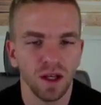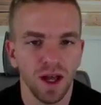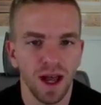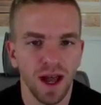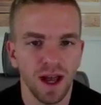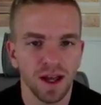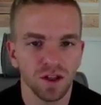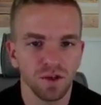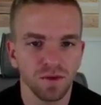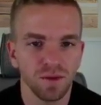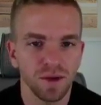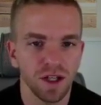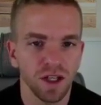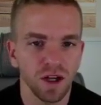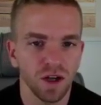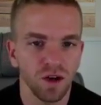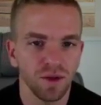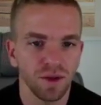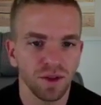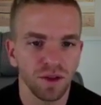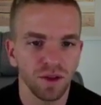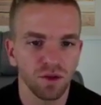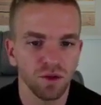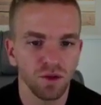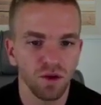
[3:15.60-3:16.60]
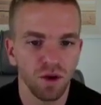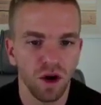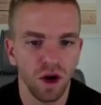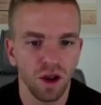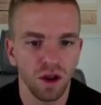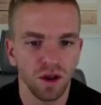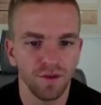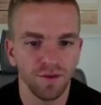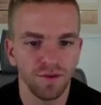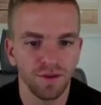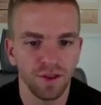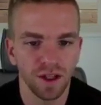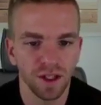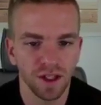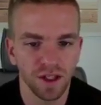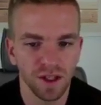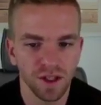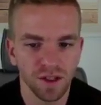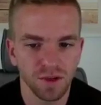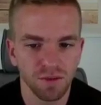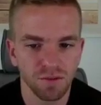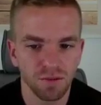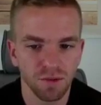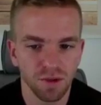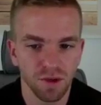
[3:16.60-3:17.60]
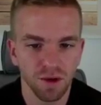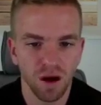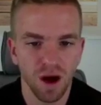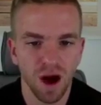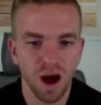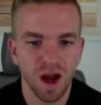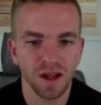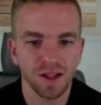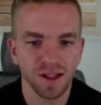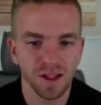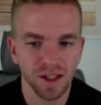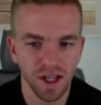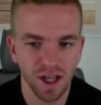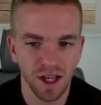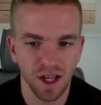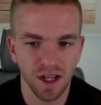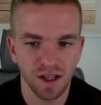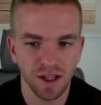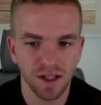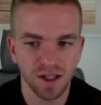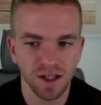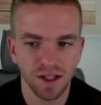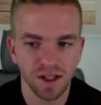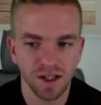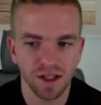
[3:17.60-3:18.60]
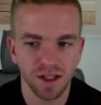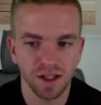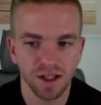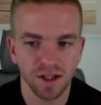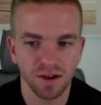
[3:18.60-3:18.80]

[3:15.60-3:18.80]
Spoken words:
as we go through all of this process,